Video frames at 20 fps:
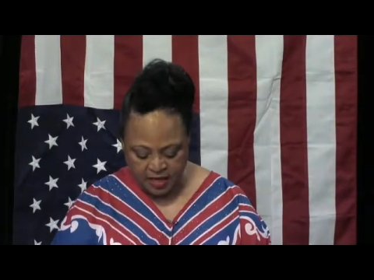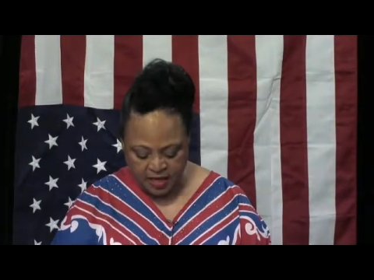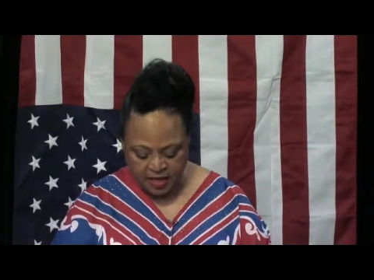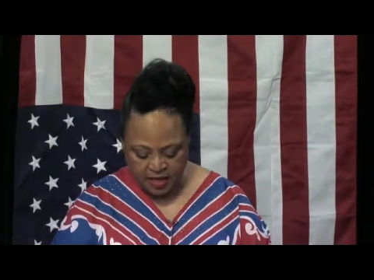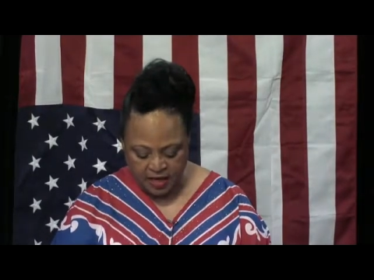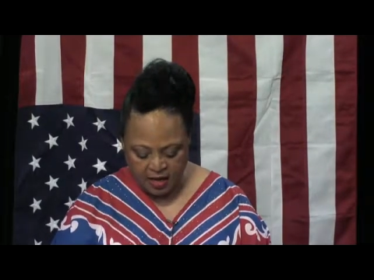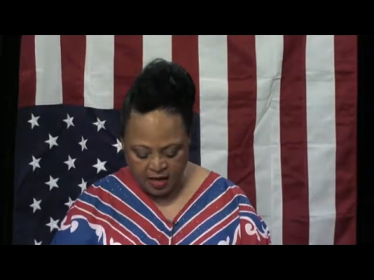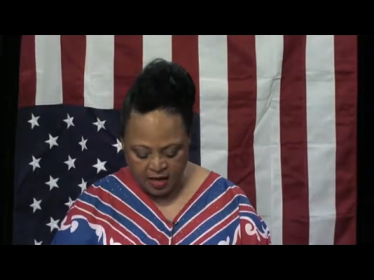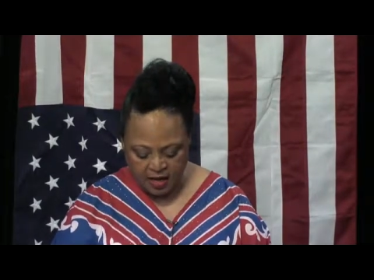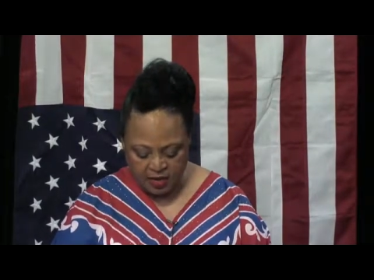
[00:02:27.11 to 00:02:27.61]

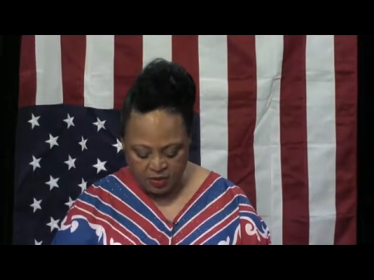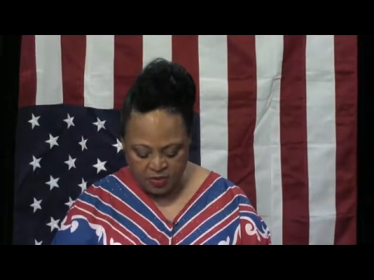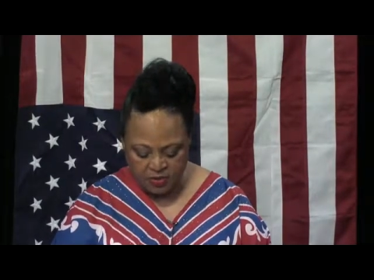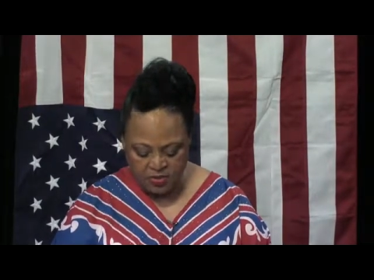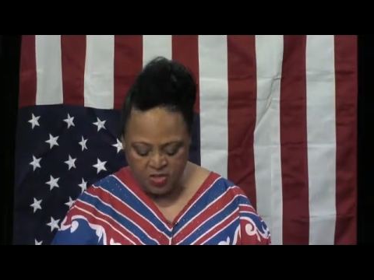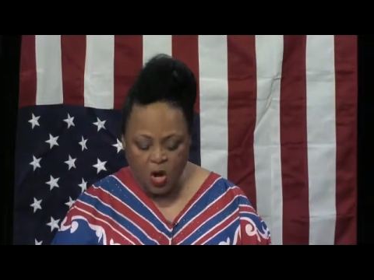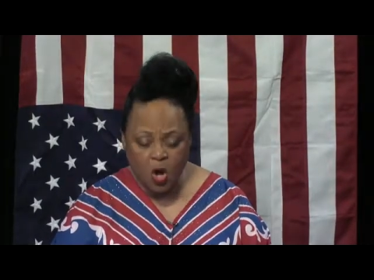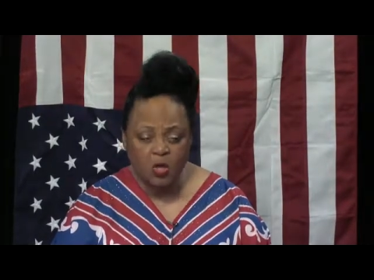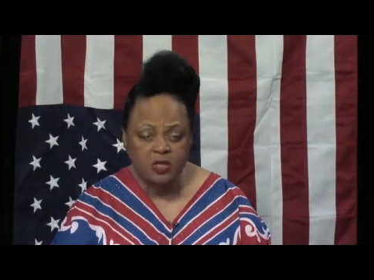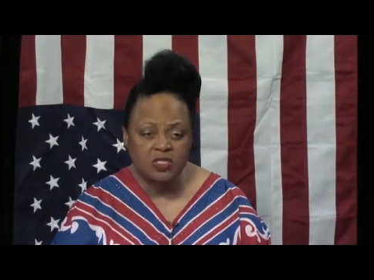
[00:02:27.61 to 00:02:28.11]
was
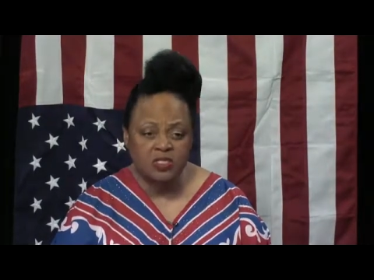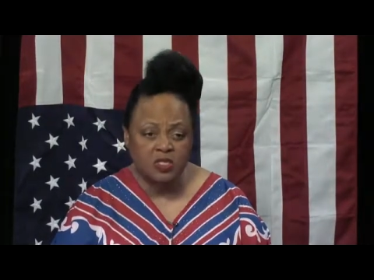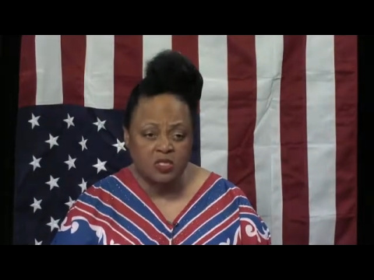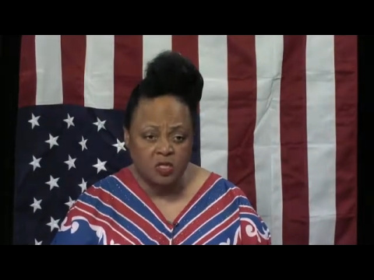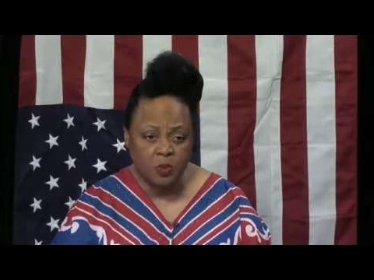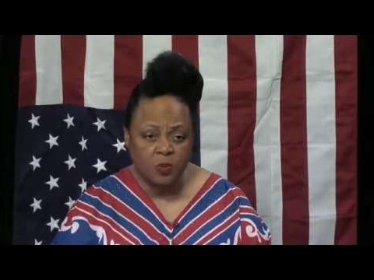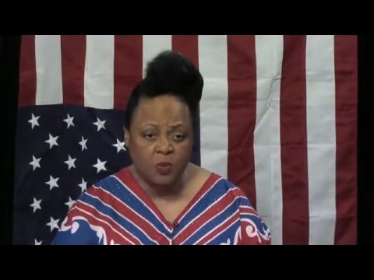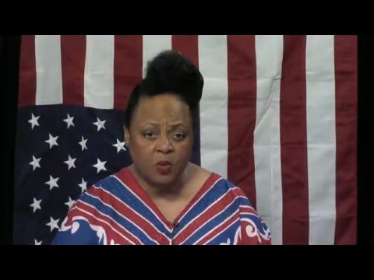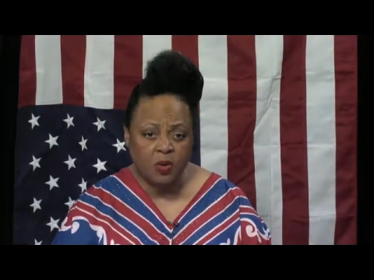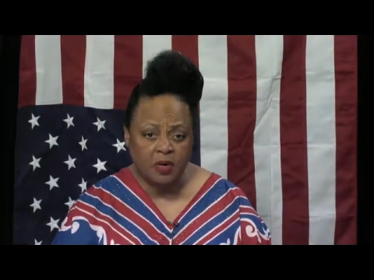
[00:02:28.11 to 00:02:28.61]
also
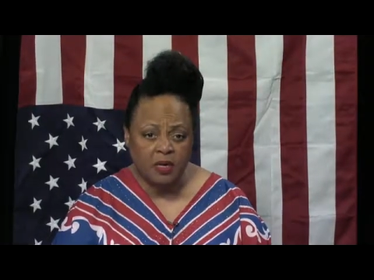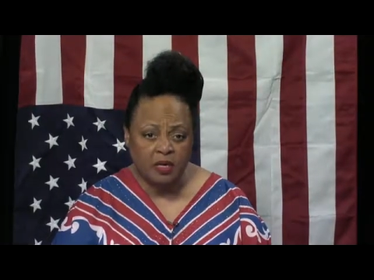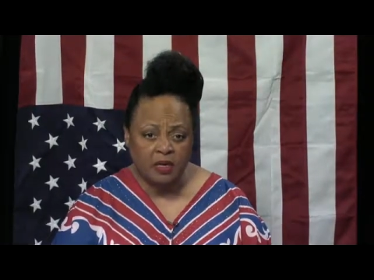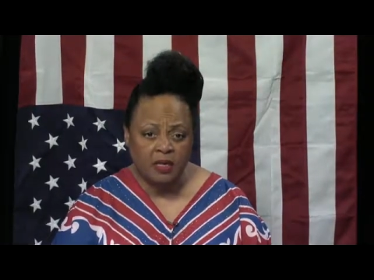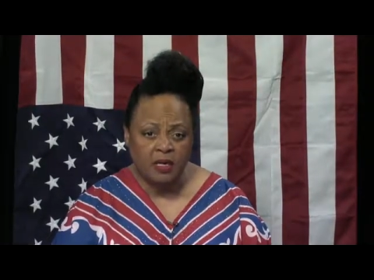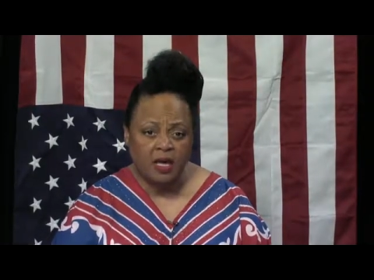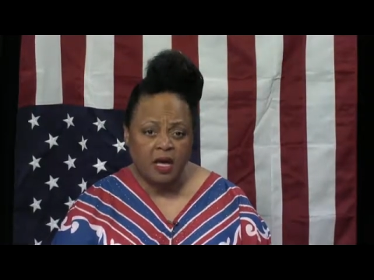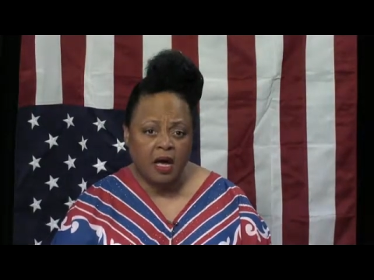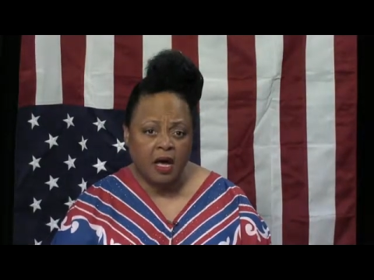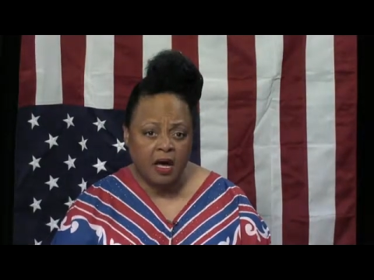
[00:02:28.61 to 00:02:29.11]
supported
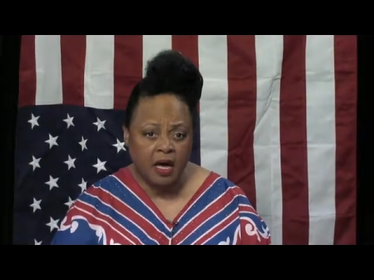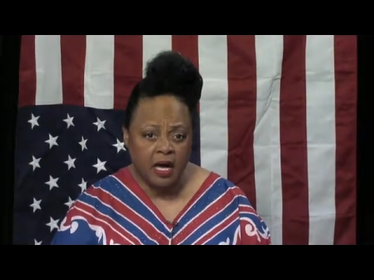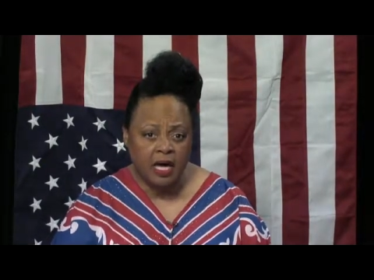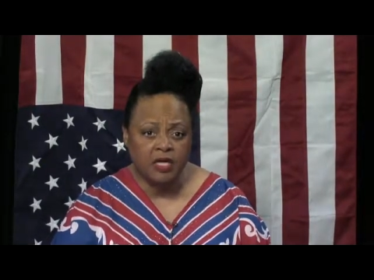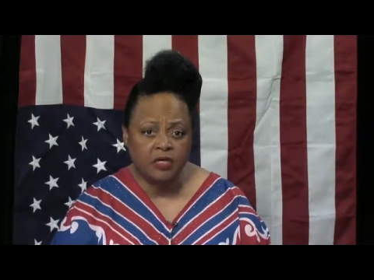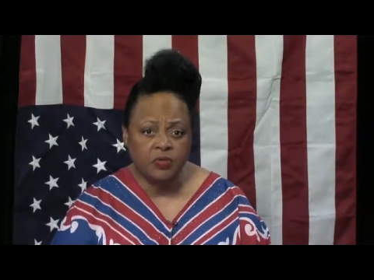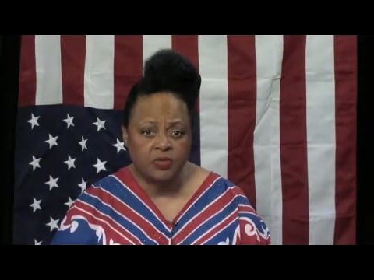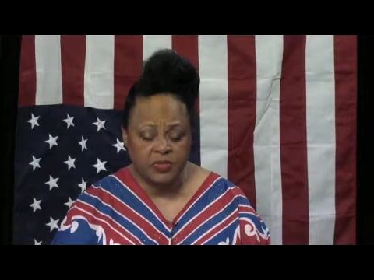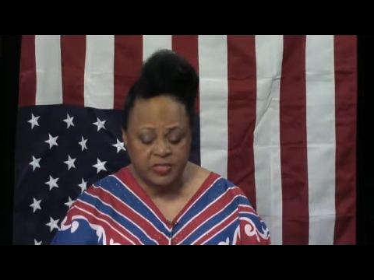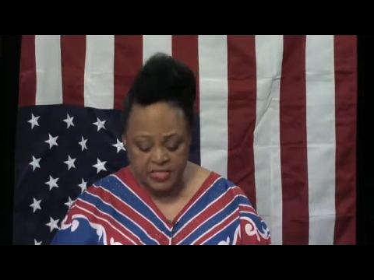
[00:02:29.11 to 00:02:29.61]

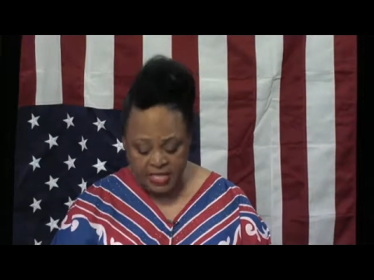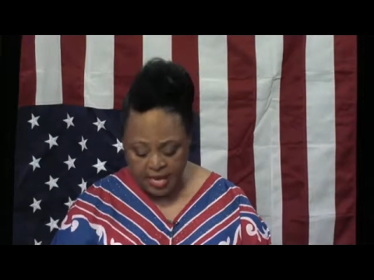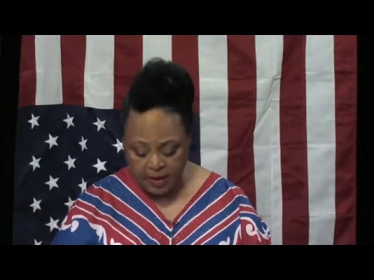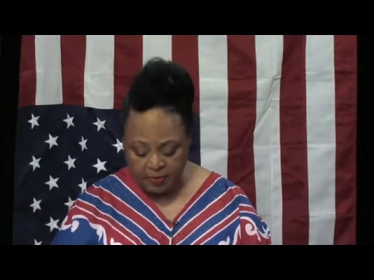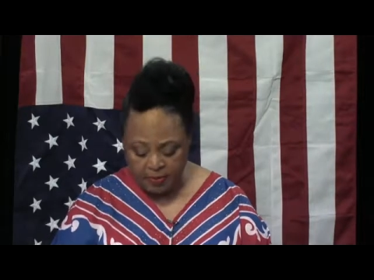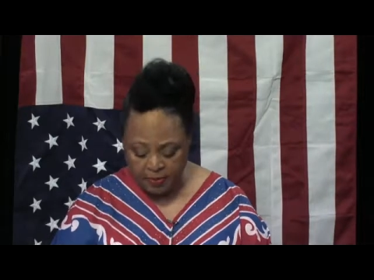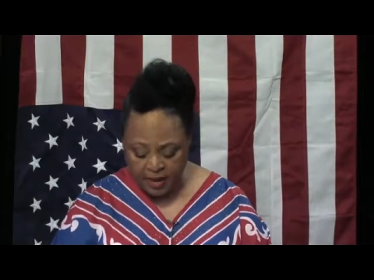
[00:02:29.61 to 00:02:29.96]
100%